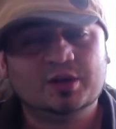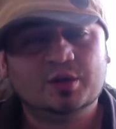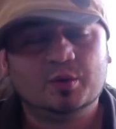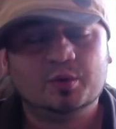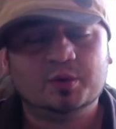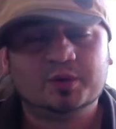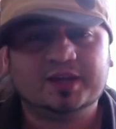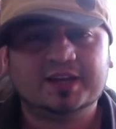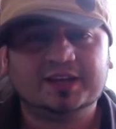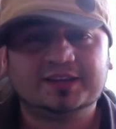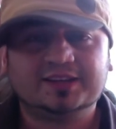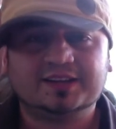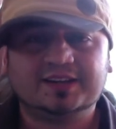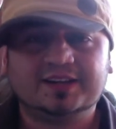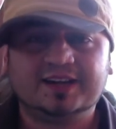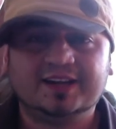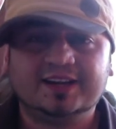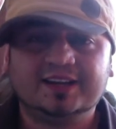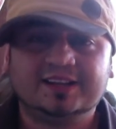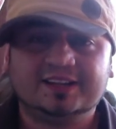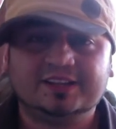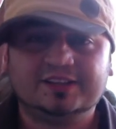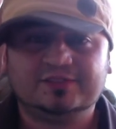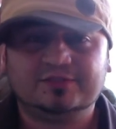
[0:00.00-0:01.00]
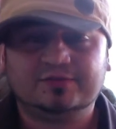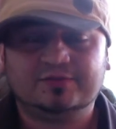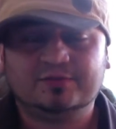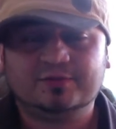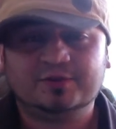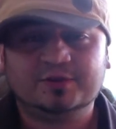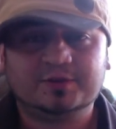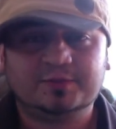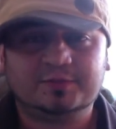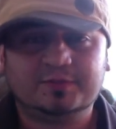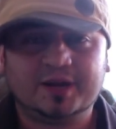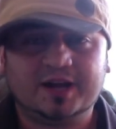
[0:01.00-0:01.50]
We'll get the highlights
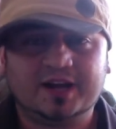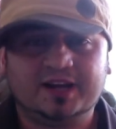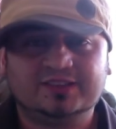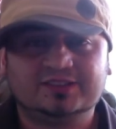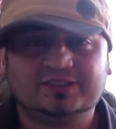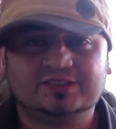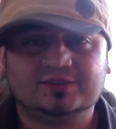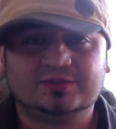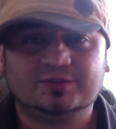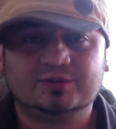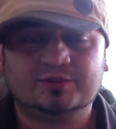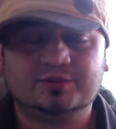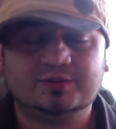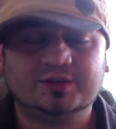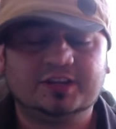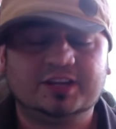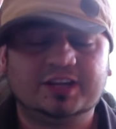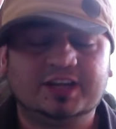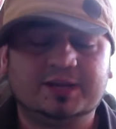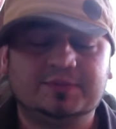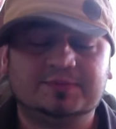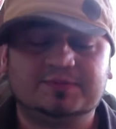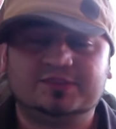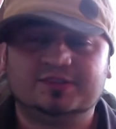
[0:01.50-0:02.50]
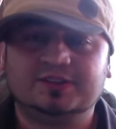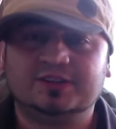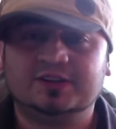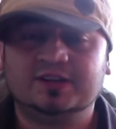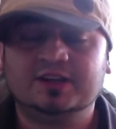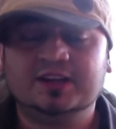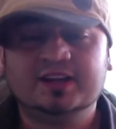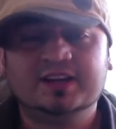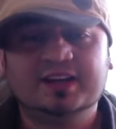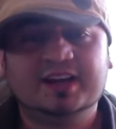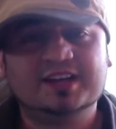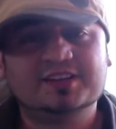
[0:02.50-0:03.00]
for the box score recaps
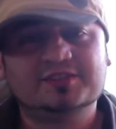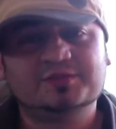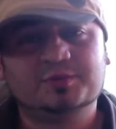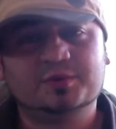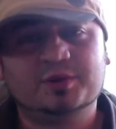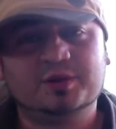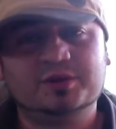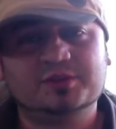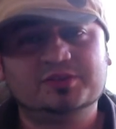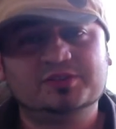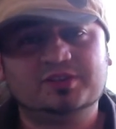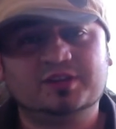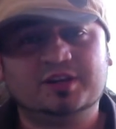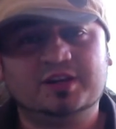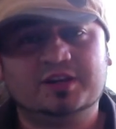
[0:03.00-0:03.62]
here, as well as